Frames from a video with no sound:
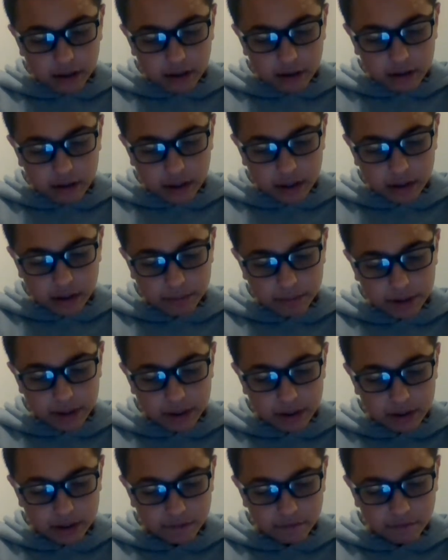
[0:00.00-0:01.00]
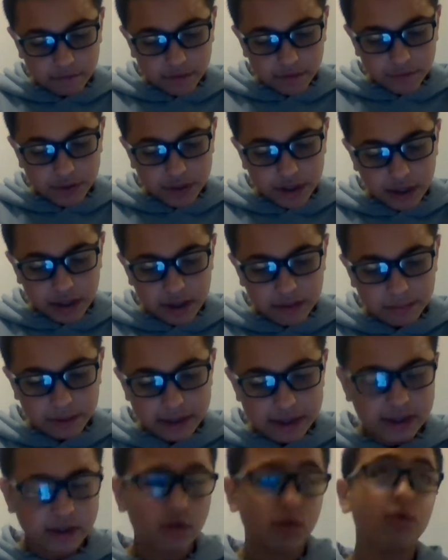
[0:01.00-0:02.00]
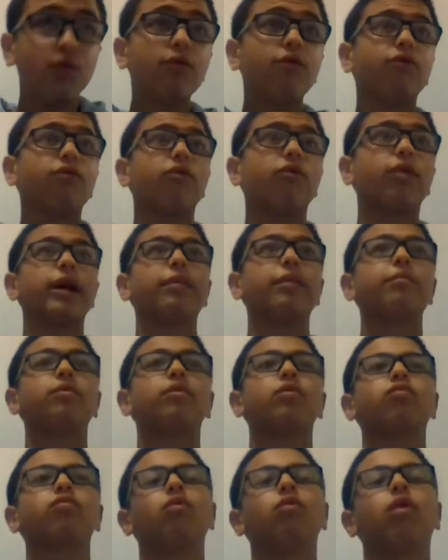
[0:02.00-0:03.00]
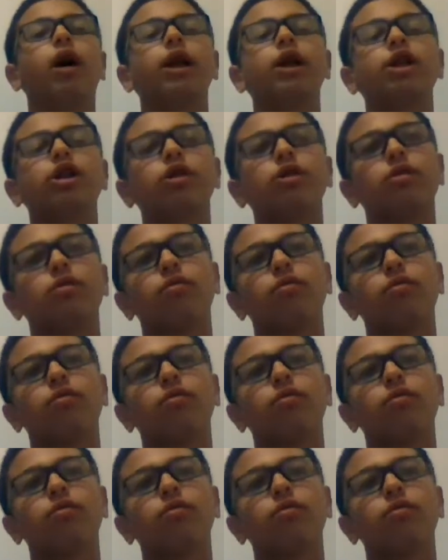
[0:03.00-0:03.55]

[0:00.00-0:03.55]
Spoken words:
coming in 59th place is Who Framed Roger